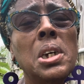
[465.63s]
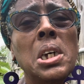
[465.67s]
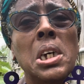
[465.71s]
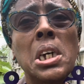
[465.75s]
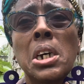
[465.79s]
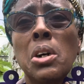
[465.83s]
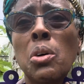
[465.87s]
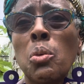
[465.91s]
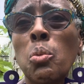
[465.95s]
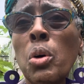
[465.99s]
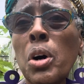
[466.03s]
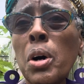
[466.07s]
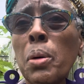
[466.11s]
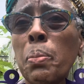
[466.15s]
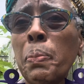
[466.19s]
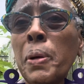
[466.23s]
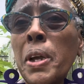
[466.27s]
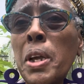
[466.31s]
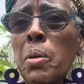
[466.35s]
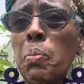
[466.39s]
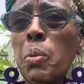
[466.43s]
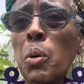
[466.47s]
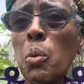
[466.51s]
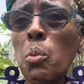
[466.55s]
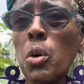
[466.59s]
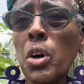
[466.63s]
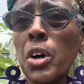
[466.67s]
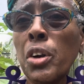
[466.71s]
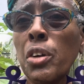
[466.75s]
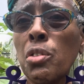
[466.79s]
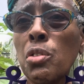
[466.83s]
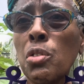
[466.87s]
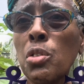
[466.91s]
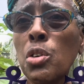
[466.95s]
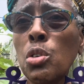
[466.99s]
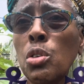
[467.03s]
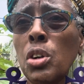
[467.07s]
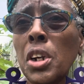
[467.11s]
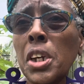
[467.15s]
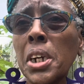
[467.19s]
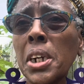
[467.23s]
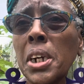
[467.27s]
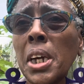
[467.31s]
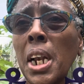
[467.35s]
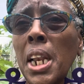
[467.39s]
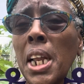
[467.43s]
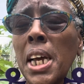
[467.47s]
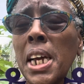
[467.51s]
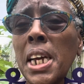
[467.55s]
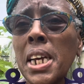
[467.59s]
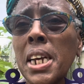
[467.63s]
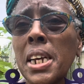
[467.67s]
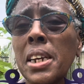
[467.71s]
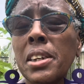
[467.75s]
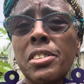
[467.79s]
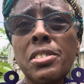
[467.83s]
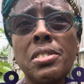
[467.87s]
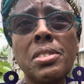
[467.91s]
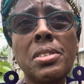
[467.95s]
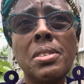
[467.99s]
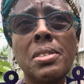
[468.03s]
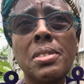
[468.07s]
where people were the ruling class,